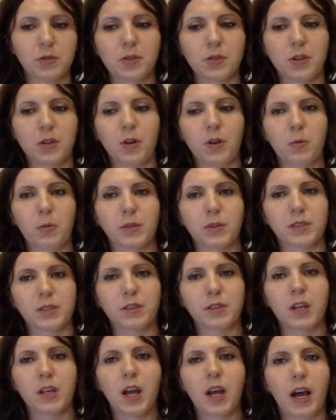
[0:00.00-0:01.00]
So
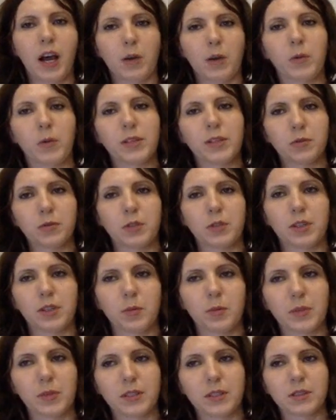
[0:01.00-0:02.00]
I went to
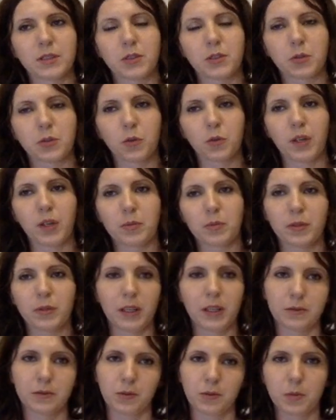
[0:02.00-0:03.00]
the business school. I
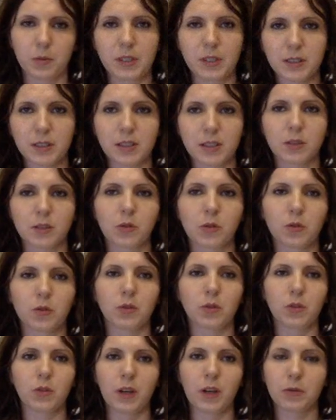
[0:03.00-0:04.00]
applied for the business
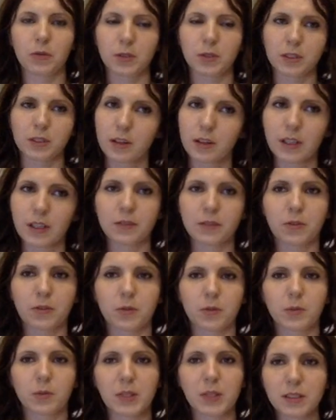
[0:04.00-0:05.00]
school. I was graduated
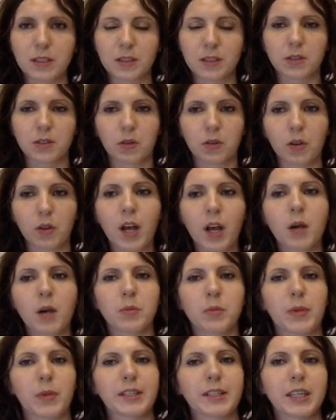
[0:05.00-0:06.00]
from the business school.
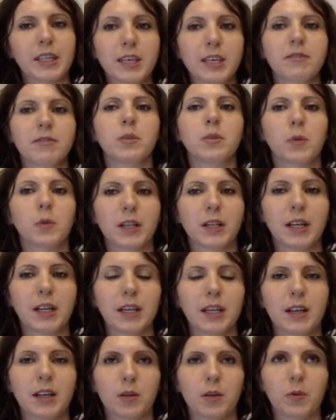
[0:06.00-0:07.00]
But even when
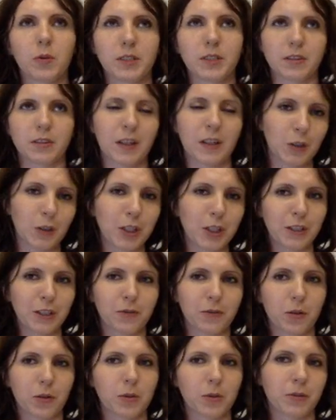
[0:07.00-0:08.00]
I was graduated
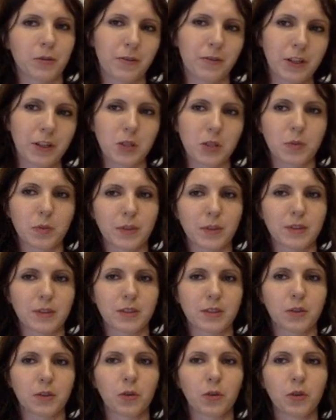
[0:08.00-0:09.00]
from the French business
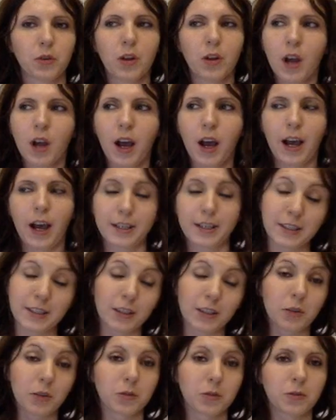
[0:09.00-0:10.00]
school, I
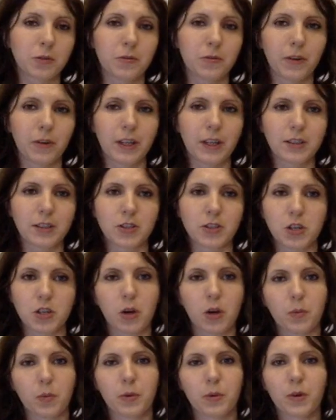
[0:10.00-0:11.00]
still couldn't find a
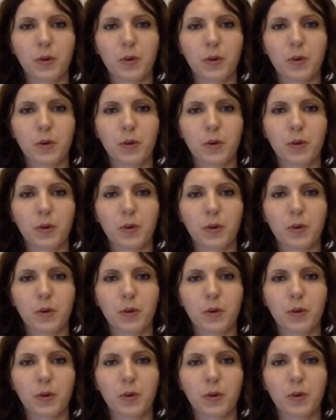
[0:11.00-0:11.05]
job.